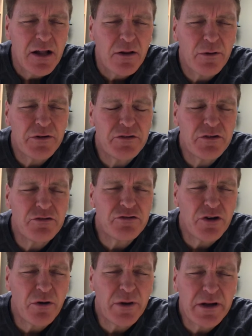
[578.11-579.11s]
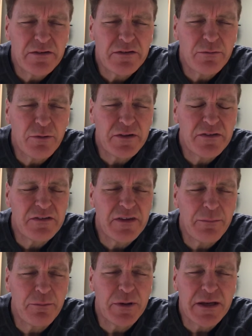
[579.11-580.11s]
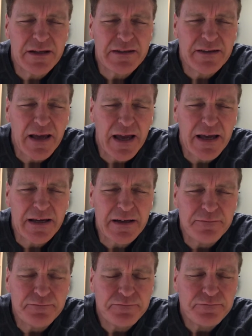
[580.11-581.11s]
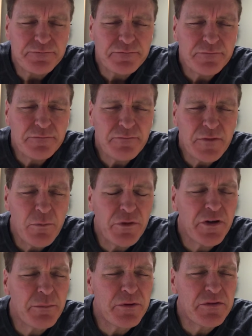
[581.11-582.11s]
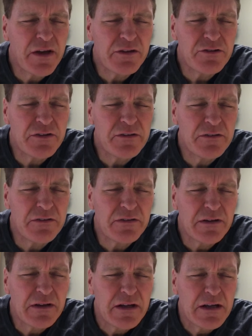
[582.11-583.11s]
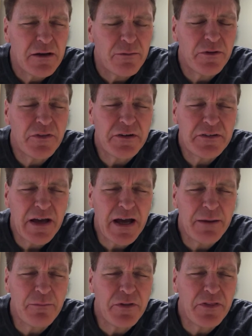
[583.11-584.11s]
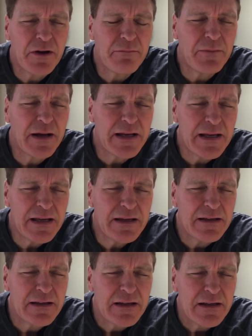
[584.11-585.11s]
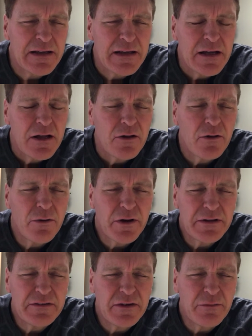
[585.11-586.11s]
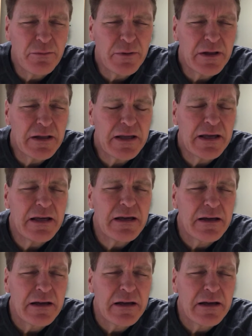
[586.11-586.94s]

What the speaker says: Lord, just show us what step we can take with our possessions, with our time, with our money, Lord, to really